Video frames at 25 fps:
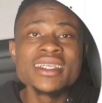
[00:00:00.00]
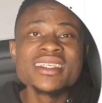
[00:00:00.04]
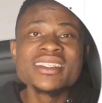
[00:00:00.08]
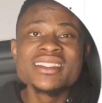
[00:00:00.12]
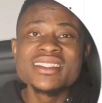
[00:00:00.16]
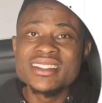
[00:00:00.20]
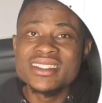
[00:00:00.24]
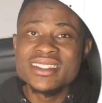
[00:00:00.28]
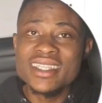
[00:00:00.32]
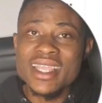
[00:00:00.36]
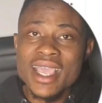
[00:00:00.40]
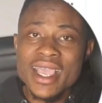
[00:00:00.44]

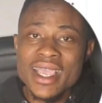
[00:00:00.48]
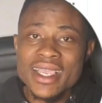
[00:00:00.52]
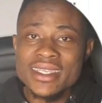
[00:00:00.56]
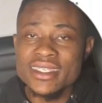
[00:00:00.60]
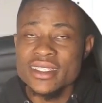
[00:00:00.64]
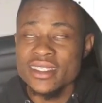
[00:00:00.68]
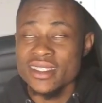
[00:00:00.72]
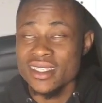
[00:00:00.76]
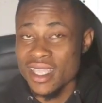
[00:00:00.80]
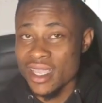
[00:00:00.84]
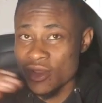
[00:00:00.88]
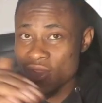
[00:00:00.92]
there
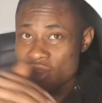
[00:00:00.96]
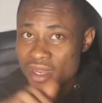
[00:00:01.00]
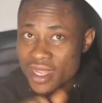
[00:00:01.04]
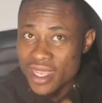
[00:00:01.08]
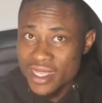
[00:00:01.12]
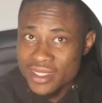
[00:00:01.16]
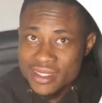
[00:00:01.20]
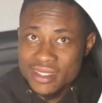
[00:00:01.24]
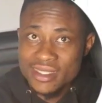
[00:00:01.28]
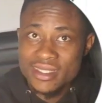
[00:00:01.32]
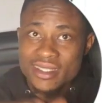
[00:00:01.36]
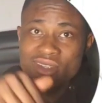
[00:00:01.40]
is
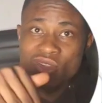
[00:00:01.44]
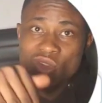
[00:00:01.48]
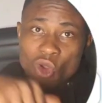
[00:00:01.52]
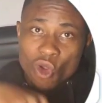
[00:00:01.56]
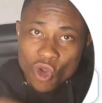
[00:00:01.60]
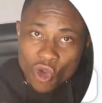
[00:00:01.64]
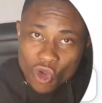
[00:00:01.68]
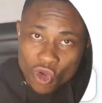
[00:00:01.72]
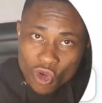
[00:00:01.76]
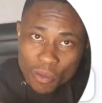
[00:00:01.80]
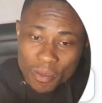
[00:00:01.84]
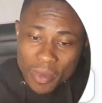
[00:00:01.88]
another thing
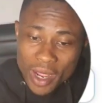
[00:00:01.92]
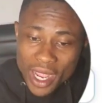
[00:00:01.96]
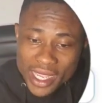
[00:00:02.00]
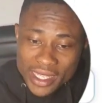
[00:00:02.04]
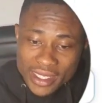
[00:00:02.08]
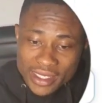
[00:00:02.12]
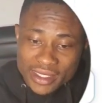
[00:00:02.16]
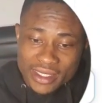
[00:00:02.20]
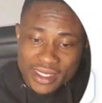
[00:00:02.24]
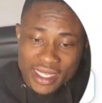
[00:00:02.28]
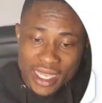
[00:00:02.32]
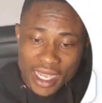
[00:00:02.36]

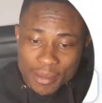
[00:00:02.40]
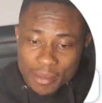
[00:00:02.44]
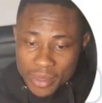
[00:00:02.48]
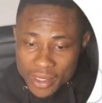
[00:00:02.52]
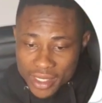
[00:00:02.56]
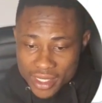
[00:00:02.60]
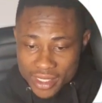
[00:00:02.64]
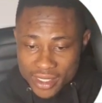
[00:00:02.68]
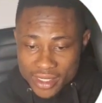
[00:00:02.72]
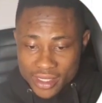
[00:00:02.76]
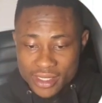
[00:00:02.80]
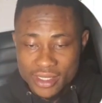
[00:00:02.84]
occupying that
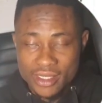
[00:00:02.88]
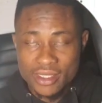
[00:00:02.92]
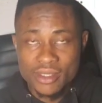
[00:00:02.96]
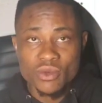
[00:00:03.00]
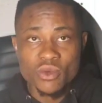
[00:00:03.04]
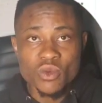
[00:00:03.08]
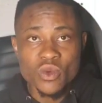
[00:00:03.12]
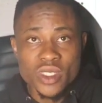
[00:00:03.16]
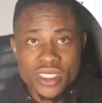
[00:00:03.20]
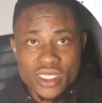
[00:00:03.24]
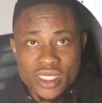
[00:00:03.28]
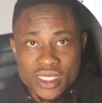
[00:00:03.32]
place,
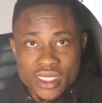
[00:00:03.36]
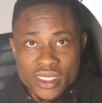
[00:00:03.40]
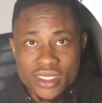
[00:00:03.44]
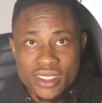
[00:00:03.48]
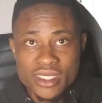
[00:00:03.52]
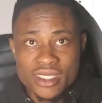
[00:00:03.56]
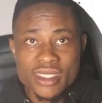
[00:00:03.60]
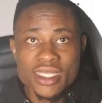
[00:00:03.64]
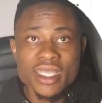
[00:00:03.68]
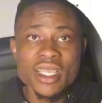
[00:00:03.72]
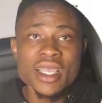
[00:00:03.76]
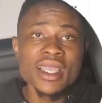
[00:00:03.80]
which
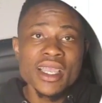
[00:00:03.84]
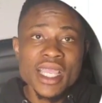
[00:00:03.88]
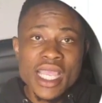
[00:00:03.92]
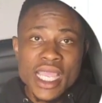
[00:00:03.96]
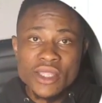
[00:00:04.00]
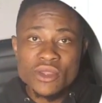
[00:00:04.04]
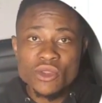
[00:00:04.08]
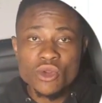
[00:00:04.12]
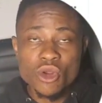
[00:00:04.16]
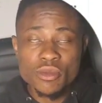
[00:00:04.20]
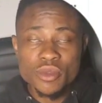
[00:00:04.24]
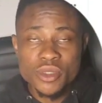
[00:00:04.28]
is
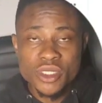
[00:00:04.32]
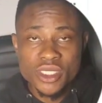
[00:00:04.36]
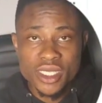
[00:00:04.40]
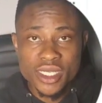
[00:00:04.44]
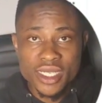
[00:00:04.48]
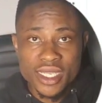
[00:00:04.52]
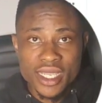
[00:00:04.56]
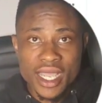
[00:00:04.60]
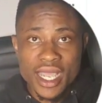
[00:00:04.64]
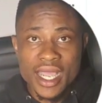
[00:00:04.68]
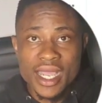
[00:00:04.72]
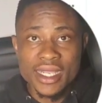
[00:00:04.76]
airdrop,
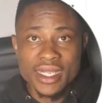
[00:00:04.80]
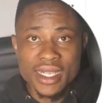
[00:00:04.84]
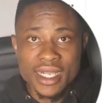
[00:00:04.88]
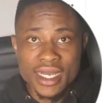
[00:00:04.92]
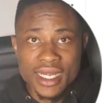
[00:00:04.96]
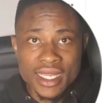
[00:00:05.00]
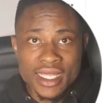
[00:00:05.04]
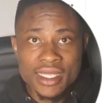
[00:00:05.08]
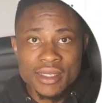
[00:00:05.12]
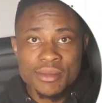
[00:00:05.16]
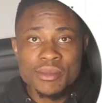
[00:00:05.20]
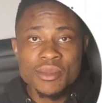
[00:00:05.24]
checker and
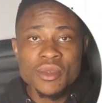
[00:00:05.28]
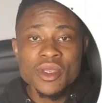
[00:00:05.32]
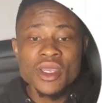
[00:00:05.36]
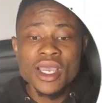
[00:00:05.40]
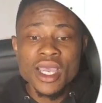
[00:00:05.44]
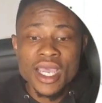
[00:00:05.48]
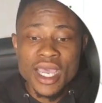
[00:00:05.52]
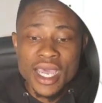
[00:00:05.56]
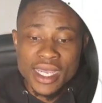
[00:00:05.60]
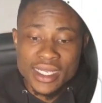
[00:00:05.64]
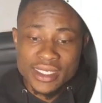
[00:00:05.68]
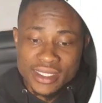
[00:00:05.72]
claim,
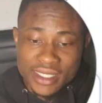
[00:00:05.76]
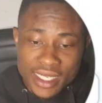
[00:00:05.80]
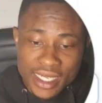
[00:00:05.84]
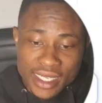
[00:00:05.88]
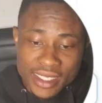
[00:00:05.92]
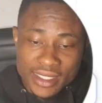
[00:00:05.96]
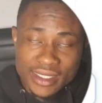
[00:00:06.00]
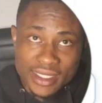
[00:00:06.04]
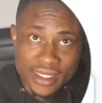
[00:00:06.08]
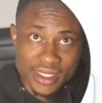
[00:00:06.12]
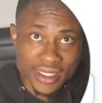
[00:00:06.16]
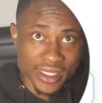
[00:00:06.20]
and
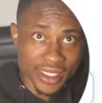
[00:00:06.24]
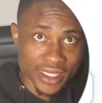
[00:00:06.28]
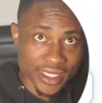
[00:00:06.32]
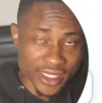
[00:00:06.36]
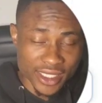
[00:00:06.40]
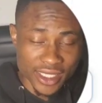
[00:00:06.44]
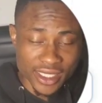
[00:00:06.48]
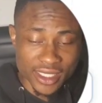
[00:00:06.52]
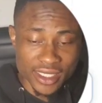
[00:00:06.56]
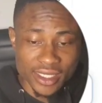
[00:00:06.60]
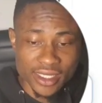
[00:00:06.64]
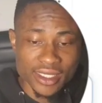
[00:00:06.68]
then the
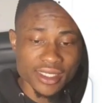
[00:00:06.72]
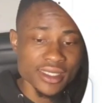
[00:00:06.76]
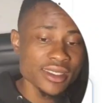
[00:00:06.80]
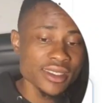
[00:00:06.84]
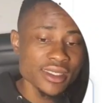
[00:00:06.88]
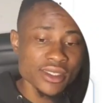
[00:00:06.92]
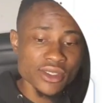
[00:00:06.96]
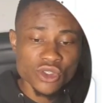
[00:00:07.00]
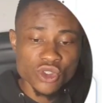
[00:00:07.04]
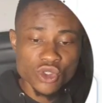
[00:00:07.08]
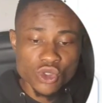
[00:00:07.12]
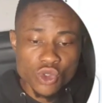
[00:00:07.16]
TGE.
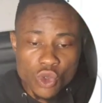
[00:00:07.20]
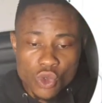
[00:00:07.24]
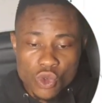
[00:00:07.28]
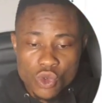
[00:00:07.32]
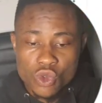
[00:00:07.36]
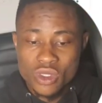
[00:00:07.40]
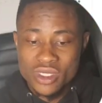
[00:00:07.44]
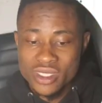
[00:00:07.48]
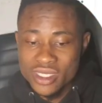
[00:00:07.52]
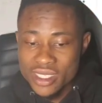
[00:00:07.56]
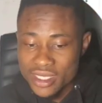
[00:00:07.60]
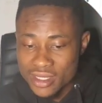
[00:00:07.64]
So
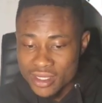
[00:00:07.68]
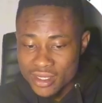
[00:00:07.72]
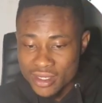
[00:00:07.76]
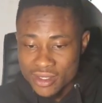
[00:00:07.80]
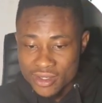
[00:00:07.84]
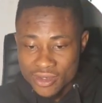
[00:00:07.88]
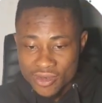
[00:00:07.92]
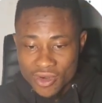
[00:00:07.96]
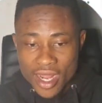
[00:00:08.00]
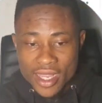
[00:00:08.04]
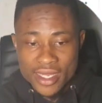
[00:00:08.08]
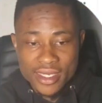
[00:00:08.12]
get it
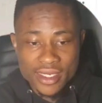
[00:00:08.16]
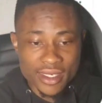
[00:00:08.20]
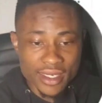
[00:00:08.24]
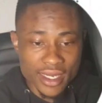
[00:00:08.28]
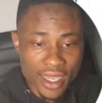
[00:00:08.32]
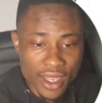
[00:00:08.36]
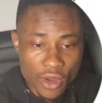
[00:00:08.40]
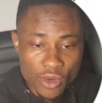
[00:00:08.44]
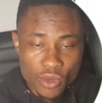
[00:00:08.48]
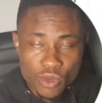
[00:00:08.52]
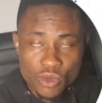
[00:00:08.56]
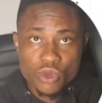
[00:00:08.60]
right
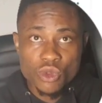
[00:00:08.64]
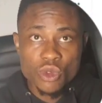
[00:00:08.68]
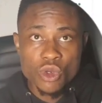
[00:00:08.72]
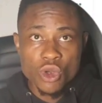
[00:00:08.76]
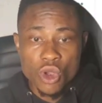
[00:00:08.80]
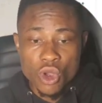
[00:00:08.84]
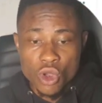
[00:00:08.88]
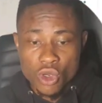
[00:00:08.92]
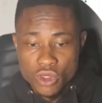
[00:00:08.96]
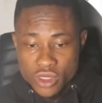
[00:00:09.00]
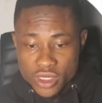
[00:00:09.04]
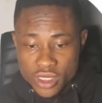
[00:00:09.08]
now
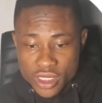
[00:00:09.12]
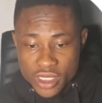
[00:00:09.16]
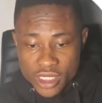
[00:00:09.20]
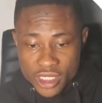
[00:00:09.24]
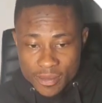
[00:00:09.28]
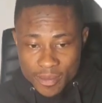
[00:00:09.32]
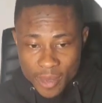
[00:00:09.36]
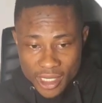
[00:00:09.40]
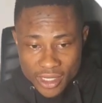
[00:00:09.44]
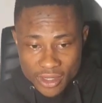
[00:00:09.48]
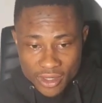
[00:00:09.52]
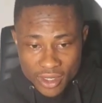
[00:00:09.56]
on this
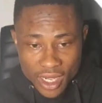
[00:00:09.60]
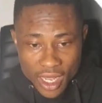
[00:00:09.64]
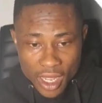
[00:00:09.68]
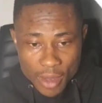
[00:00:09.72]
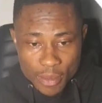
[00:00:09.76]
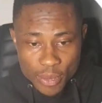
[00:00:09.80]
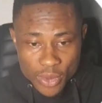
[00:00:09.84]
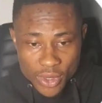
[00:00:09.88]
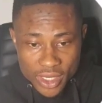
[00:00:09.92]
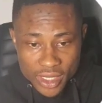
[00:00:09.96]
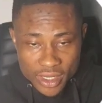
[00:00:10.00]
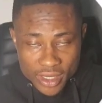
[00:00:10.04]
particular
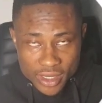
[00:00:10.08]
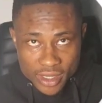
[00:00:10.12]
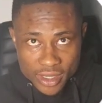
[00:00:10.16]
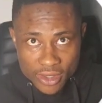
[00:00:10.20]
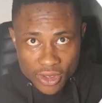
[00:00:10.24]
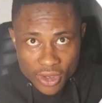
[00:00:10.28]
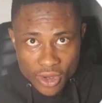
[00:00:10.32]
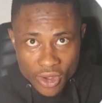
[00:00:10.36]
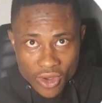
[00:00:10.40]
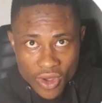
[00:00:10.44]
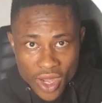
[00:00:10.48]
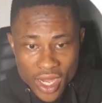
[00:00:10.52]
place.
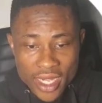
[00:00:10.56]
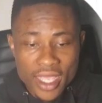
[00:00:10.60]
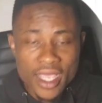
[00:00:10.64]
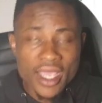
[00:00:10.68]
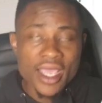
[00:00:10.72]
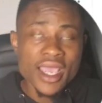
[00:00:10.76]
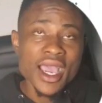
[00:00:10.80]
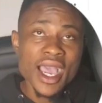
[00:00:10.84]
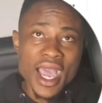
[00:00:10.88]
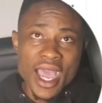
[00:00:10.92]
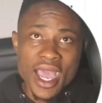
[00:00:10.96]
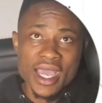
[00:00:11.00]
All right,
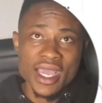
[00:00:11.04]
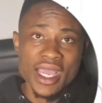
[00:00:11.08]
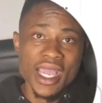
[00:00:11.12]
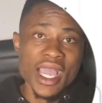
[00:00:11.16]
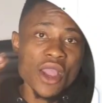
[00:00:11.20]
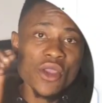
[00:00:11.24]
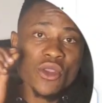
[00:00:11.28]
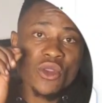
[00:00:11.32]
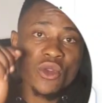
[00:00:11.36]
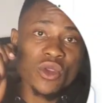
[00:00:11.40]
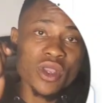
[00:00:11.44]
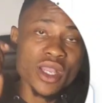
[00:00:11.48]
and how
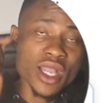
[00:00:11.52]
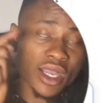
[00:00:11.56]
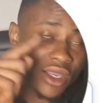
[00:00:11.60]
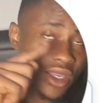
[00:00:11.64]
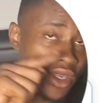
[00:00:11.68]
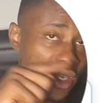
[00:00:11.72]
you can